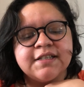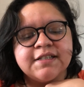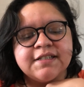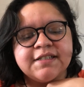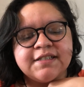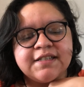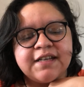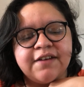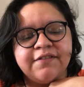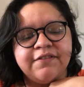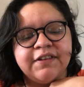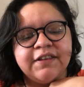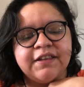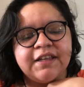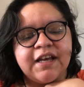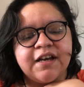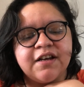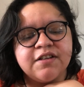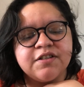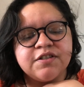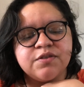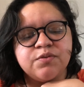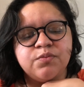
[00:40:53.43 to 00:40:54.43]

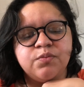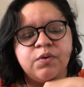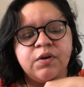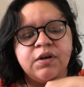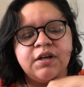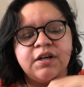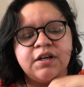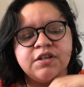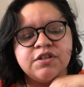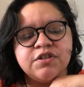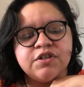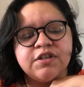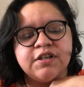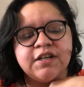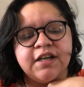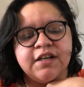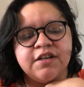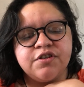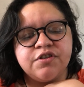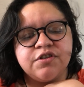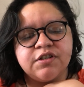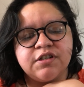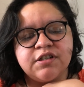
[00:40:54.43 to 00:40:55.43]
7,100
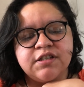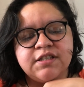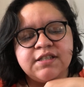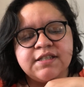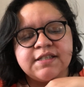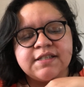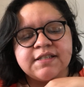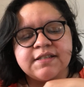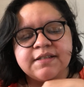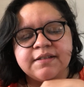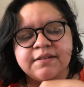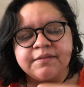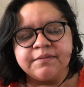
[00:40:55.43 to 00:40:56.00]
entrants.